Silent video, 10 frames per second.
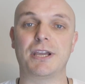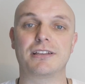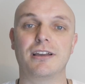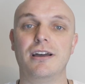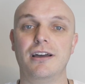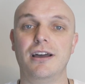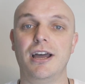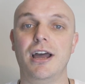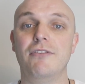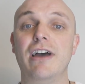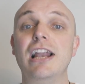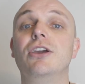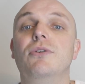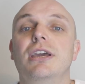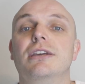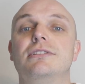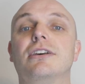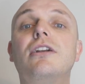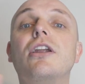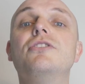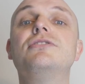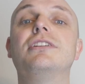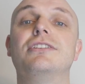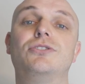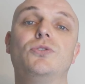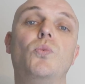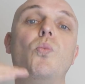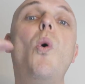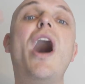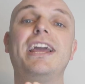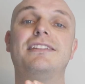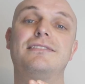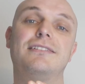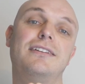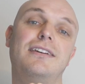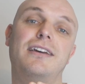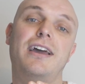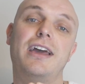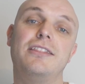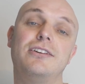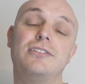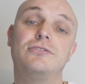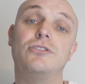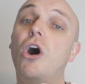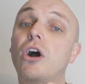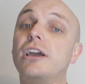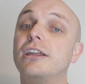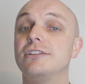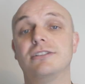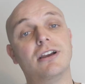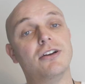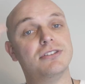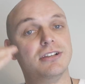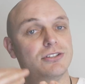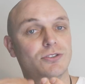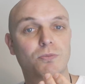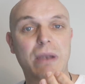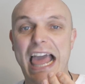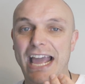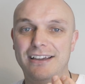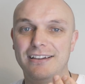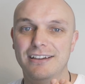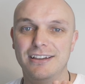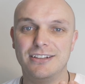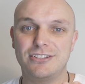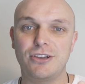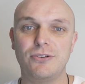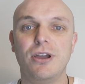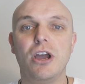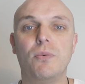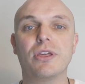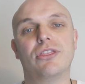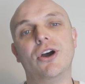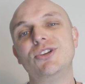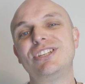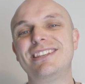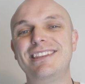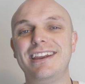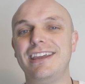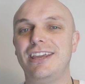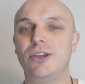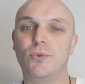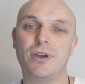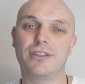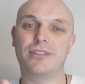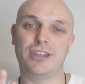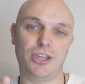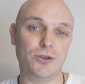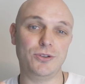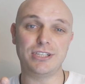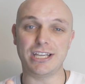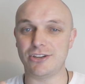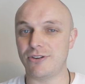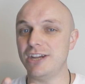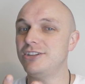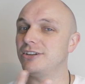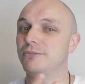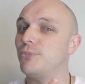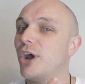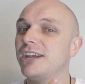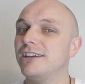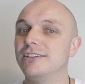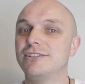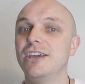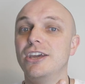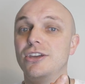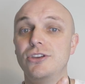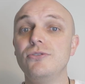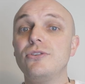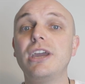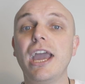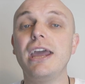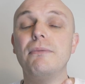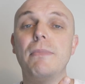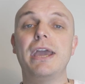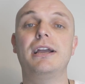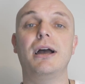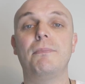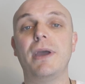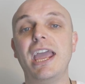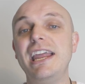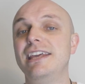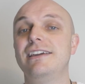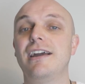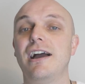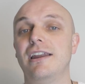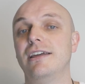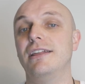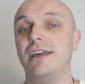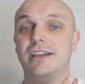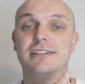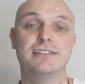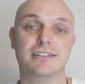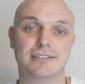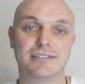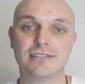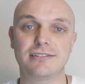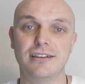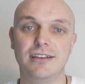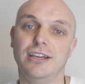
uh, uh, uh, a value is, the closer it is to white, and the darker it is, the closer it is to black. So with those three, with hue, saturation, and brightness, you can make up any color that exists.